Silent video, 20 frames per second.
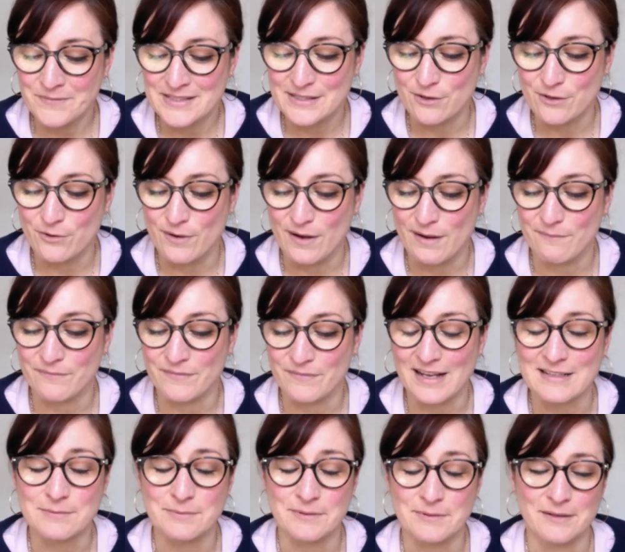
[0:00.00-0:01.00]
So
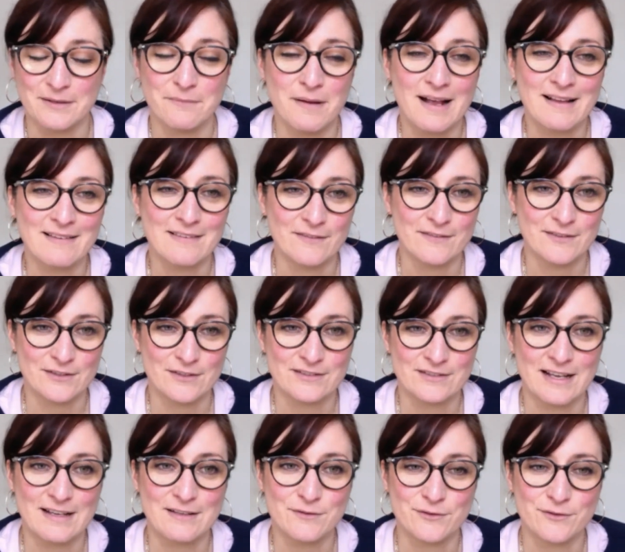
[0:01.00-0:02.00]
that's been a massive
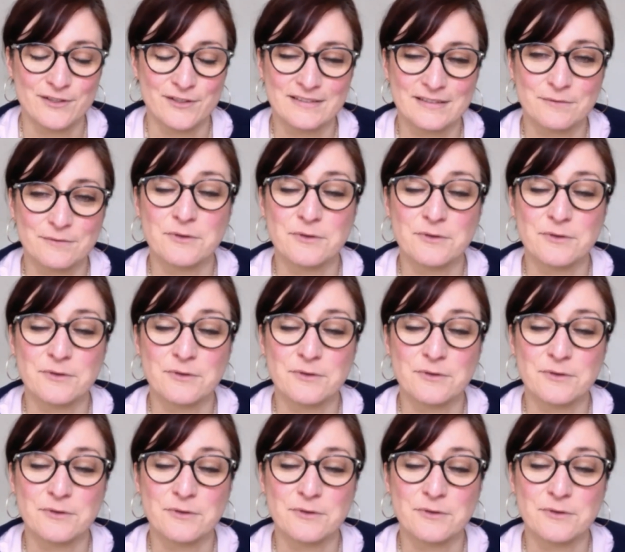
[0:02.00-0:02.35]
success for us.